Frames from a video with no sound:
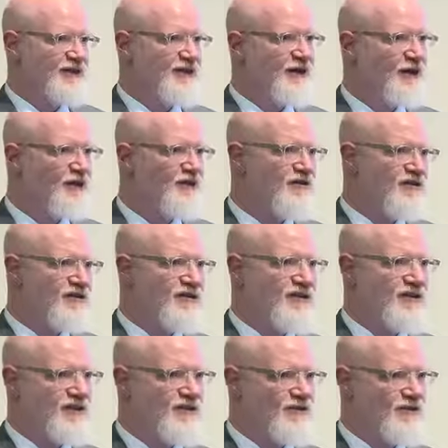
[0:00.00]
And all of this
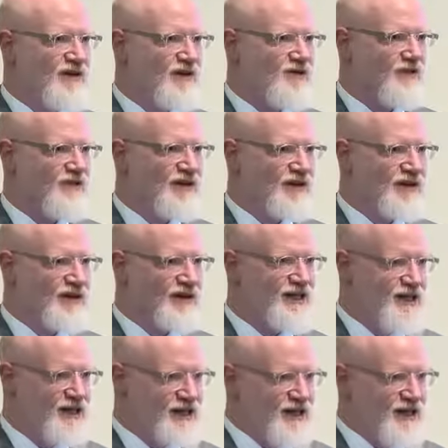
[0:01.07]
is, is really,